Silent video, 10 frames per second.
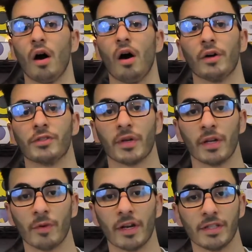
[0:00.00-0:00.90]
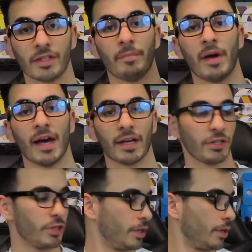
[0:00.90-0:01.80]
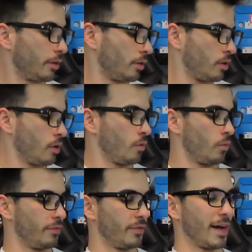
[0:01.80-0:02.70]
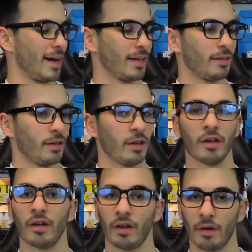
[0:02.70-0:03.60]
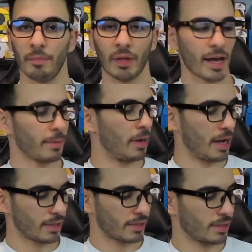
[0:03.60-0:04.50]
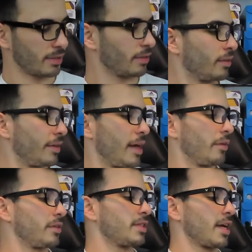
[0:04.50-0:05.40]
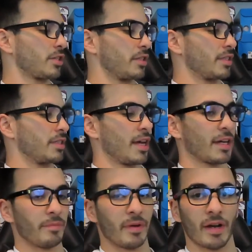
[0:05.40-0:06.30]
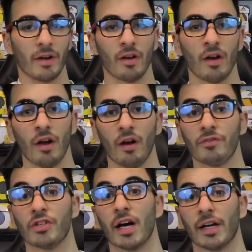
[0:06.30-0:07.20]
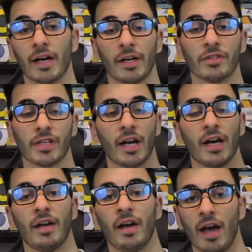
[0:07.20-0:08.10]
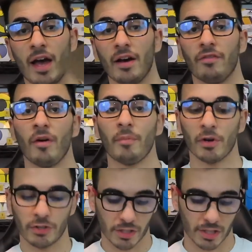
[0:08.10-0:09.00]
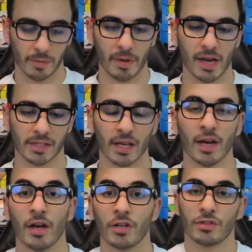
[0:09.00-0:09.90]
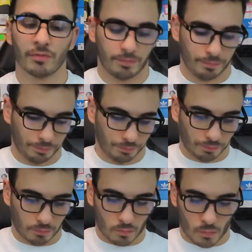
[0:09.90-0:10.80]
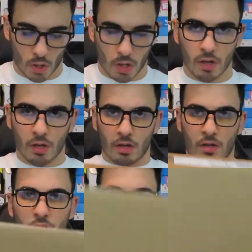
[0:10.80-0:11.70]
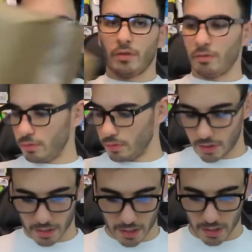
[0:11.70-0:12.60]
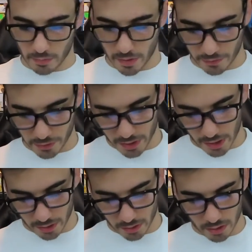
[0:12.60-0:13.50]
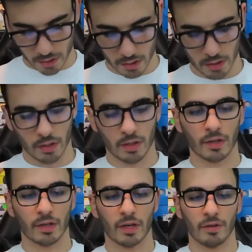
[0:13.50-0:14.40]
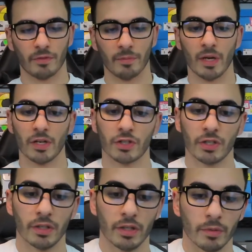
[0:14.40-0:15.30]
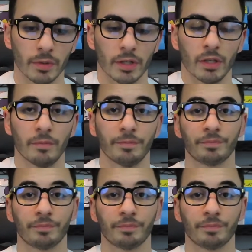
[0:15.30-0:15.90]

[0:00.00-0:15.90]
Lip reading: Alright, so getting right into the package here, we've got black box. Now, this is actually the second pair of John Geigers that I have purchased in the past. There we go. Let's get that out of the way for a second. Confirmation. There we go.